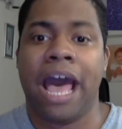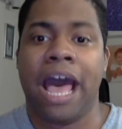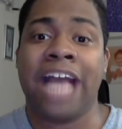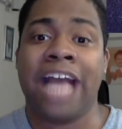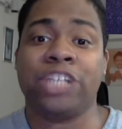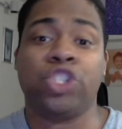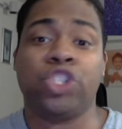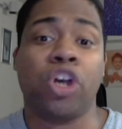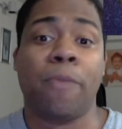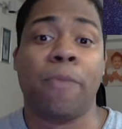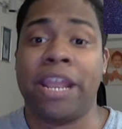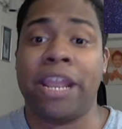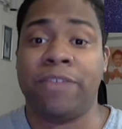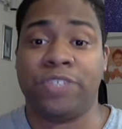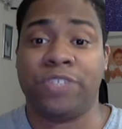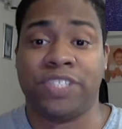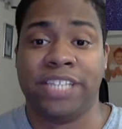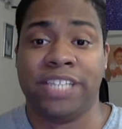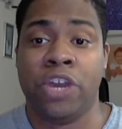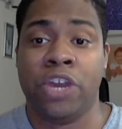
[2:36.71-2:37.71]
I saw Man of
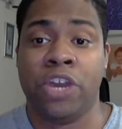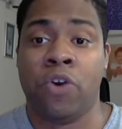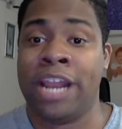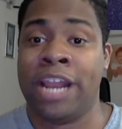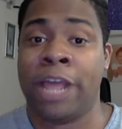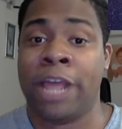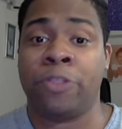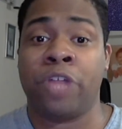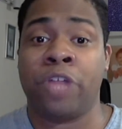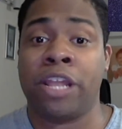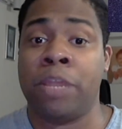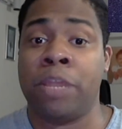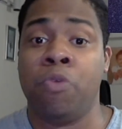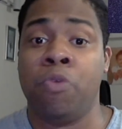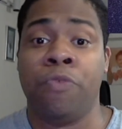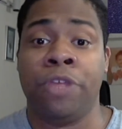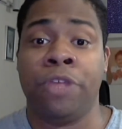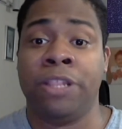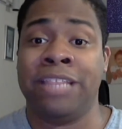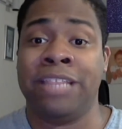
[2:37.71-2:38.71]
Steel and I thought
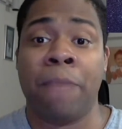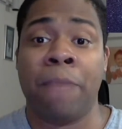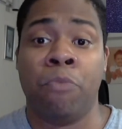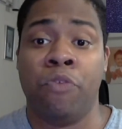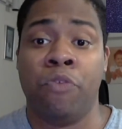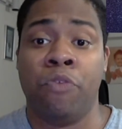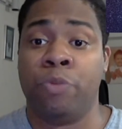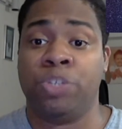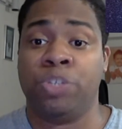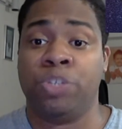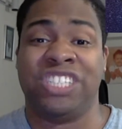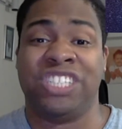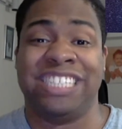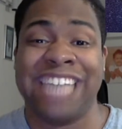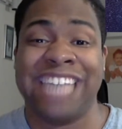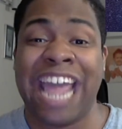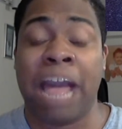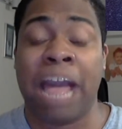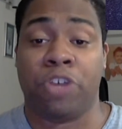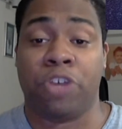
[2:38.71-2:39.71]
that movie was
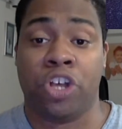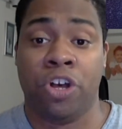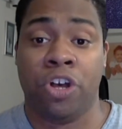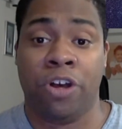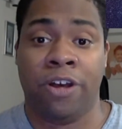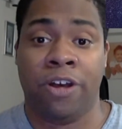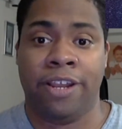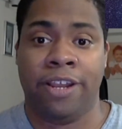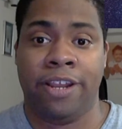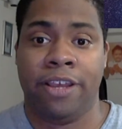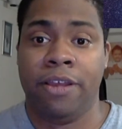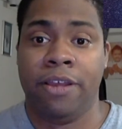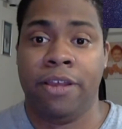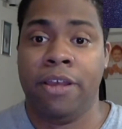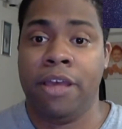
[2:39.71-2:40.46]
damn good.